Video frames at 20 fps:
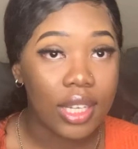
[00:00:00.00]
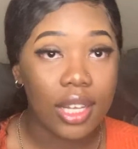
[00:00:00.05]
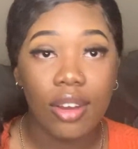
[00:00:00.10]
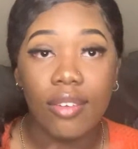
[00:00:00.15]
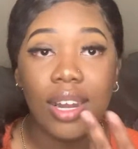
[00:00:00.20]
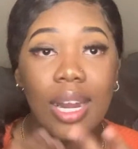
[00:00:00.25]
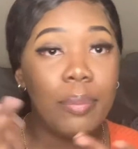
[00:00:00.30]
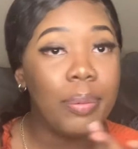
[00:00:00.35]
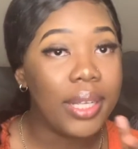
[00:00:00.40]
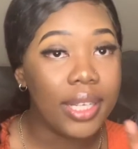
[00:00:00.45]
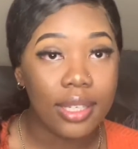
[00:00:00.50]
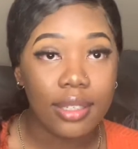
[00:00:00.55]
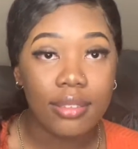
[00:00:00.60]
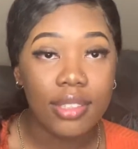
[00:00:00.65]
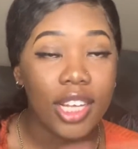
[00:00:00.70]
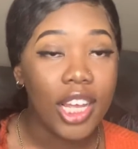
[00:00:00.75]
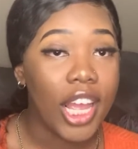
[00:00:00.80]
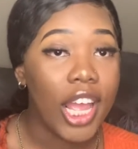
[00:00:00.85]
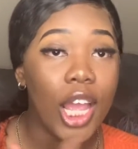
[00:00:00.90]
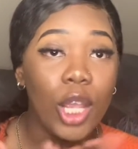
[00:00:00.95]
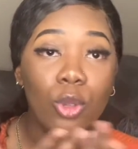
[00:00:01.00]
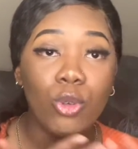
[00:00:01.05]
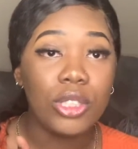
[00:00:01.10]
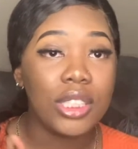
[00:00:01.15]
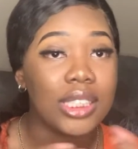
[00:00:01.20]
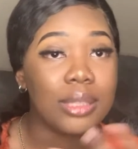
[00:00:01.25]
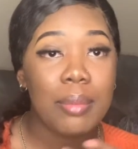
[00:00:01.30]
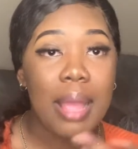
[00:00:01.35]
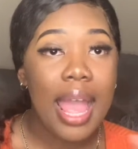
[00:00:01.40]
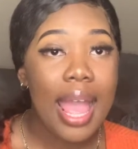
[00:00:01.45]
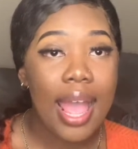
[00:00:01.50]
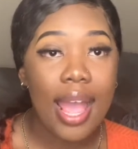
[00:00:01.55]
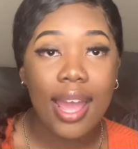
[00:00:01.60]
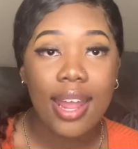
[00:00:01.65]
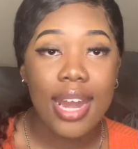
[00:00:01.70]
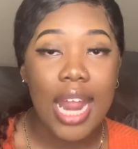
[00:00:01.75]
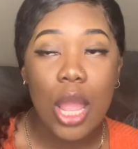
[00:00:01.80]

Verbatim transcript: Repeat. And you just mad.